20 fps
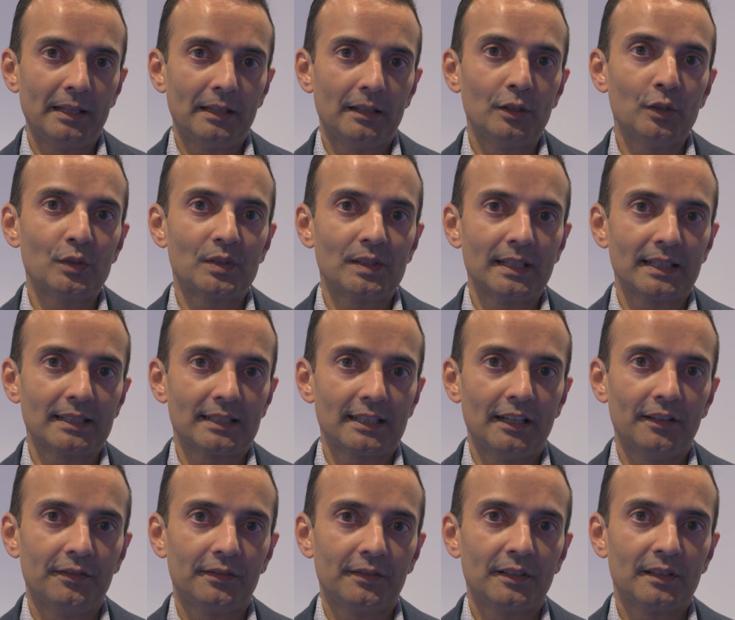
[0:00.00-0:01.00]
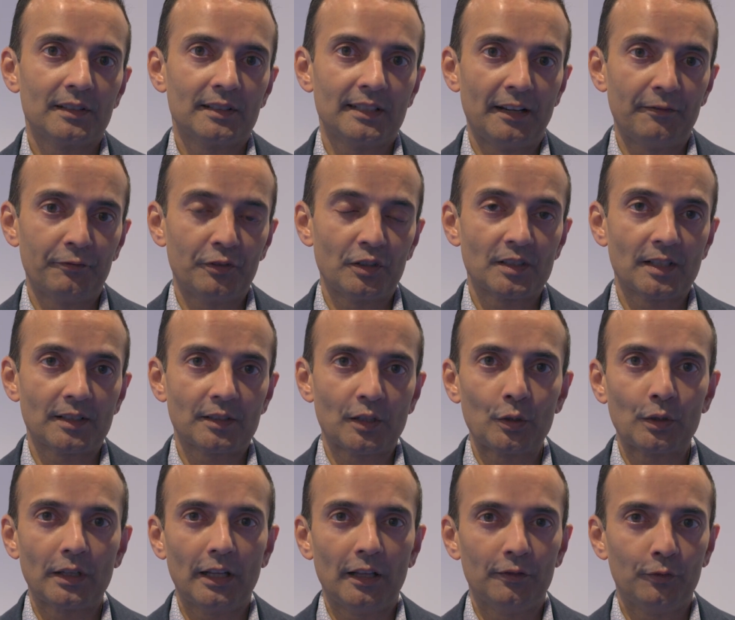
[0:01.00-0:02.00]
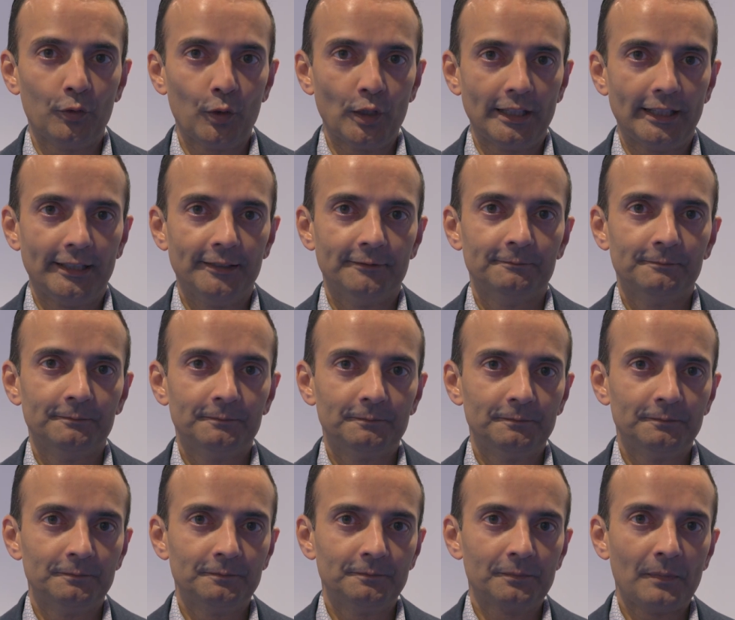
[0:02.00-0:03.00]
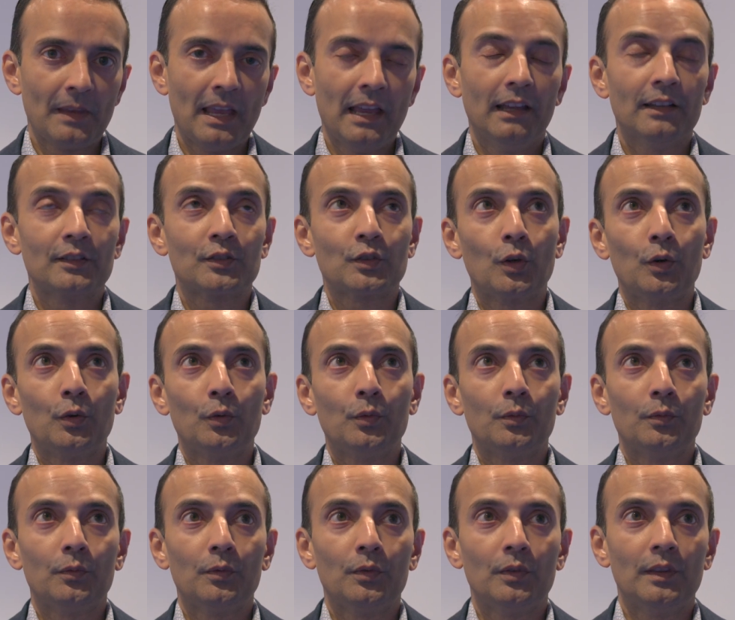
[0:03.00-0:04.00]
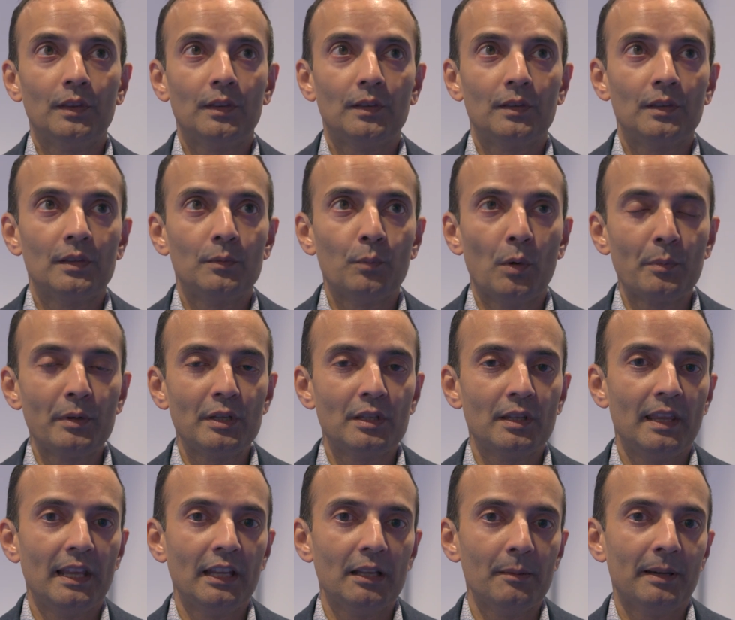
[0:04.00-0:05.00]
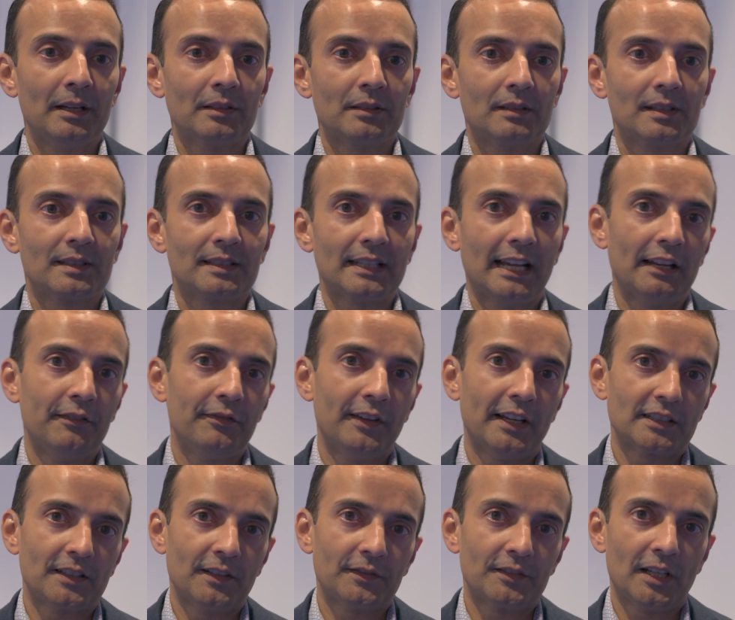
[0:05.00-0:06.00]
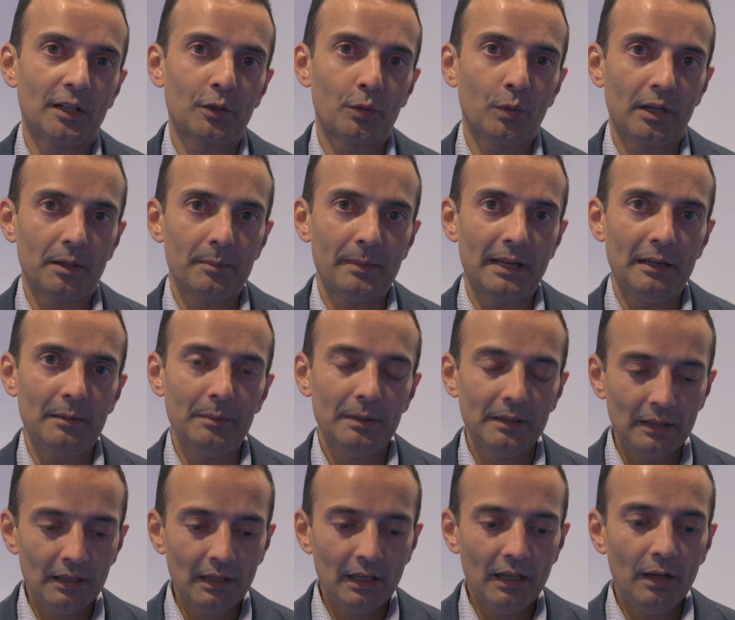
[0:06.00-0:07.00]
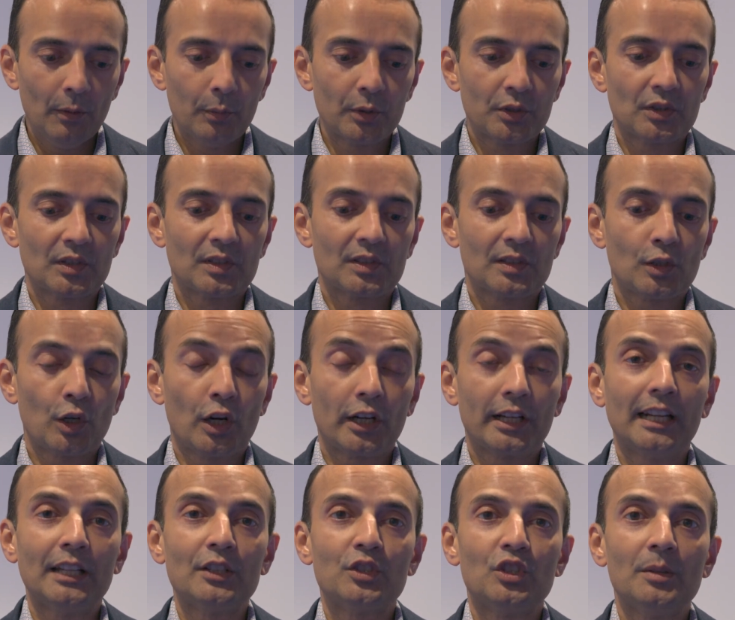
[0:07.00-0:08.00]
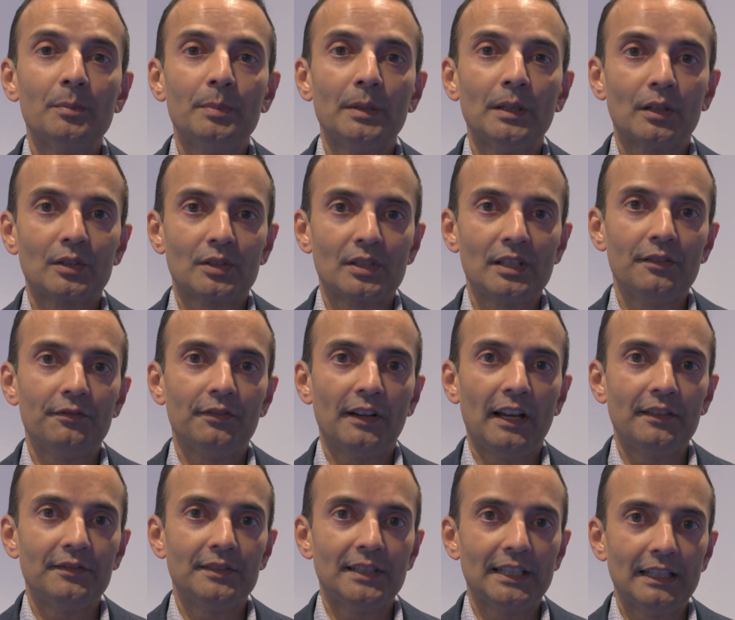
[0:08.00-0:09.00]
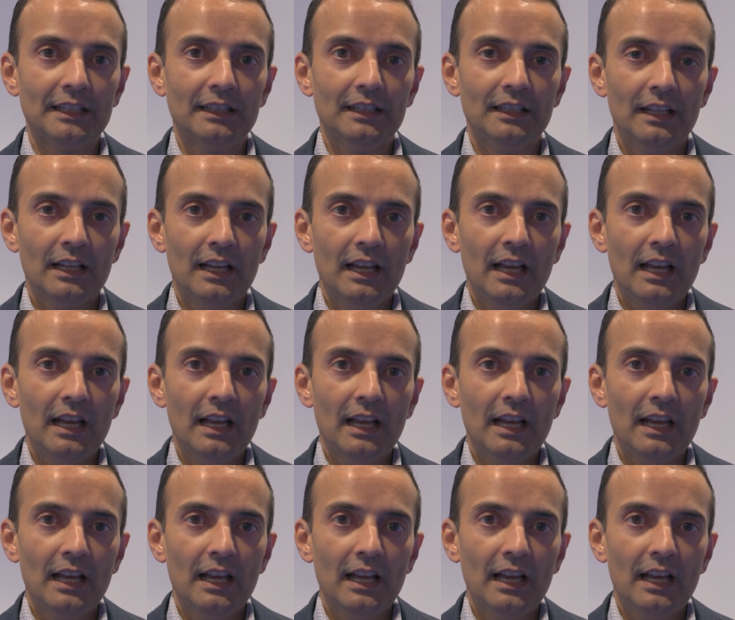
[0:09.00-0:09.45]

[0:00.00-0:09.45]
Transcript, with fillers: at UCSF, San Francisco, California. So when we think about the side effects of talquetamab, which is targeting GPRC5D,